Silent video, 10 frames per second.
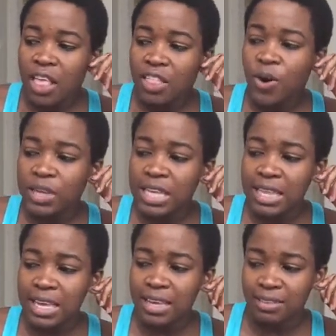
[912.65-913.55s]
The only
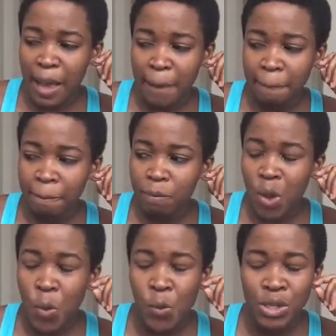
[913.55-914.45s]
thing is that
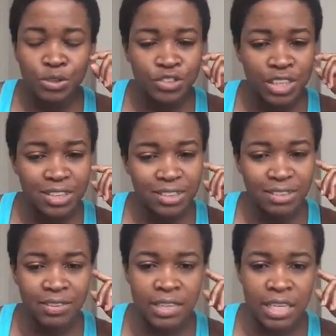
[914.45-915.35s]
when you start to
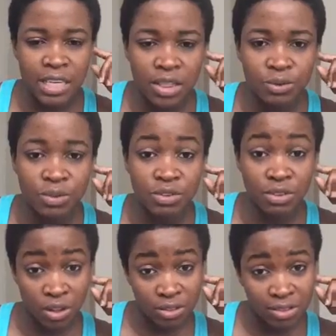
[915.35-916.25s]
see the
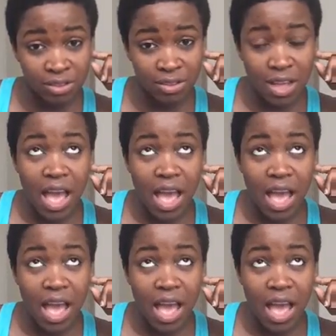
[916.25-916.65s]
results